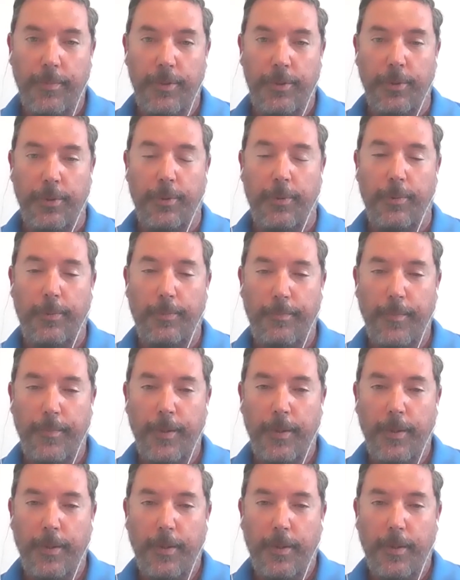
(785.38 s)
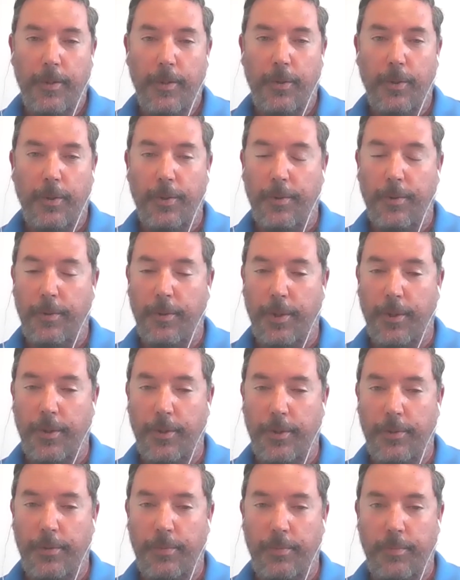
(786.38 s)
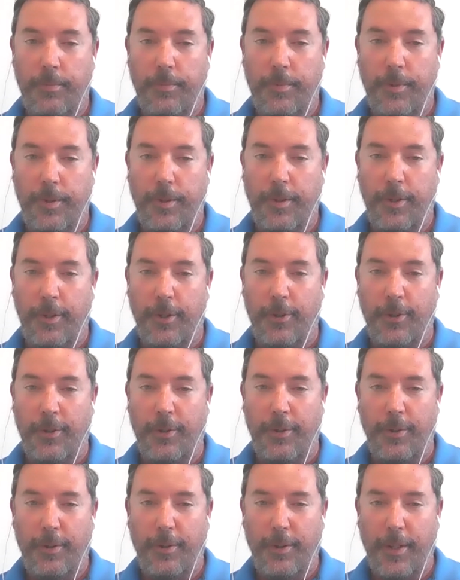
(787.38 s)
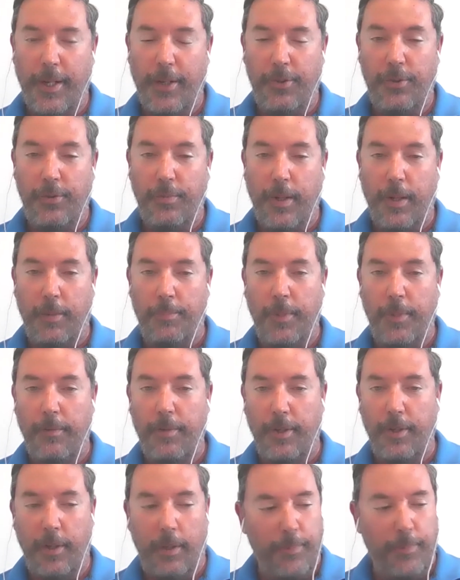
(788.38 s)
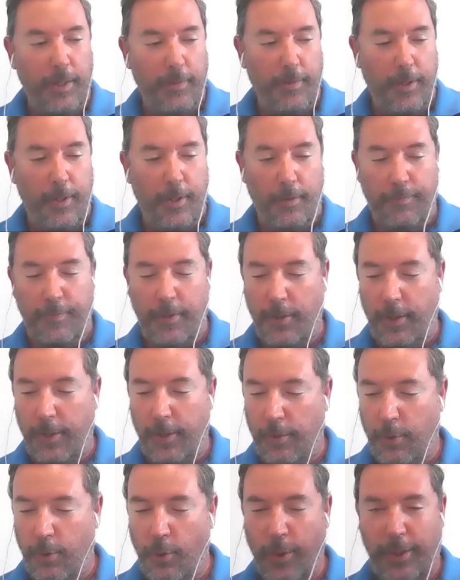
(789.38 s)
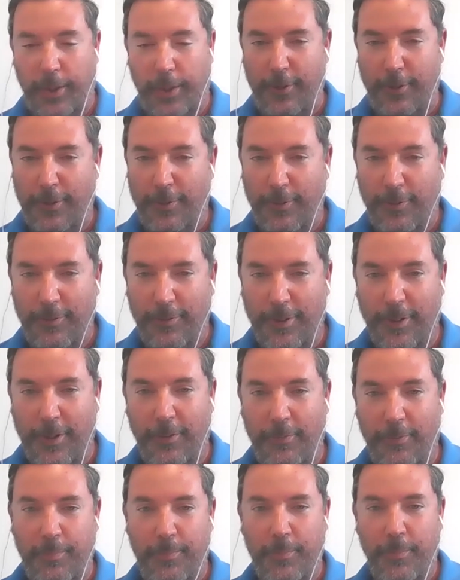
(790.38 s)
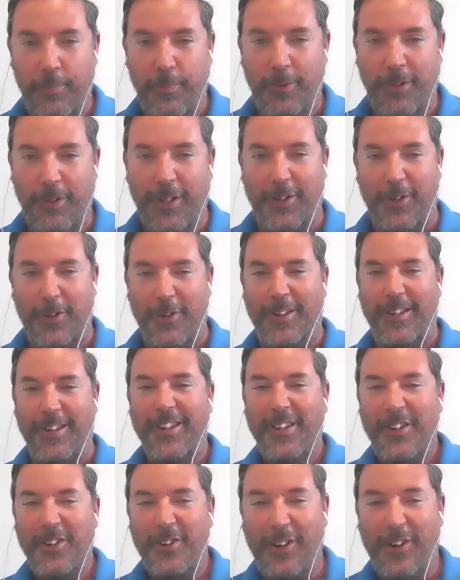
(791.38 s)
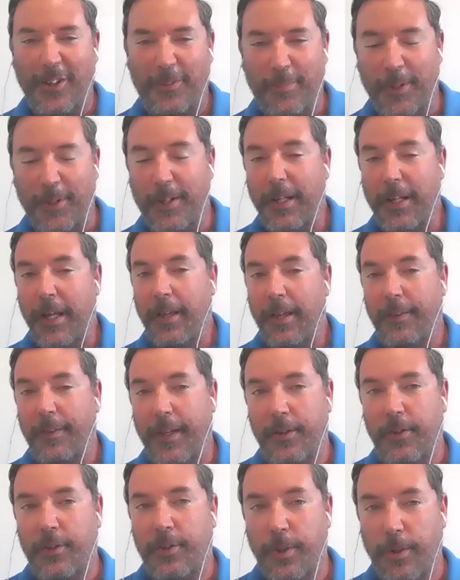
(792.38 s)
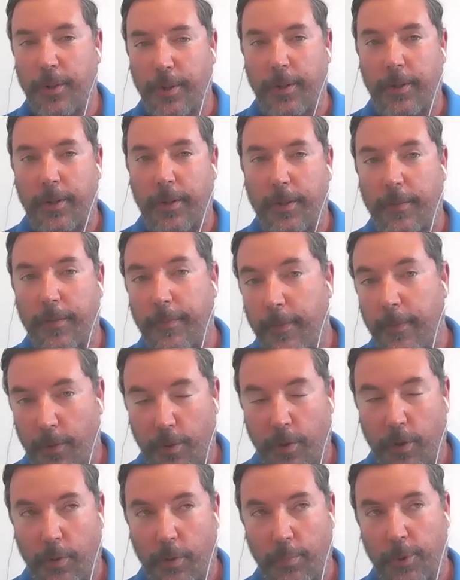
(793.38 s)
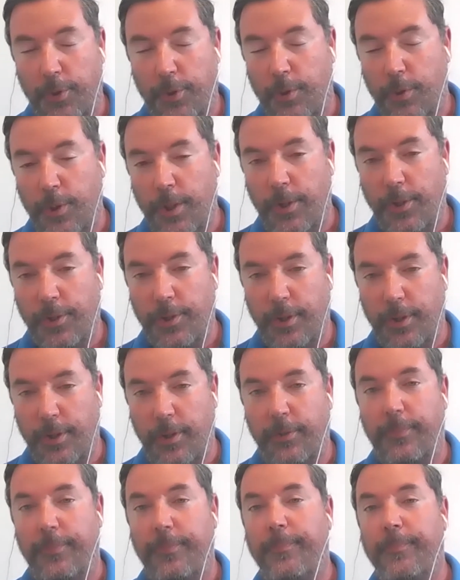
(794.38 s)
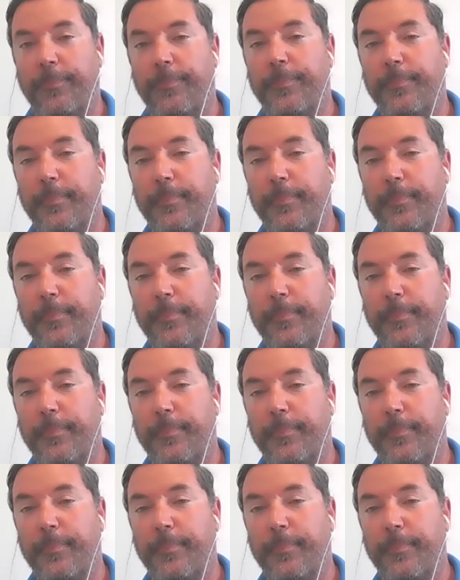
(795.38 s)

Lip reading: So there's, I'm giving it in a very quick talk, but that took almost 2 years to do.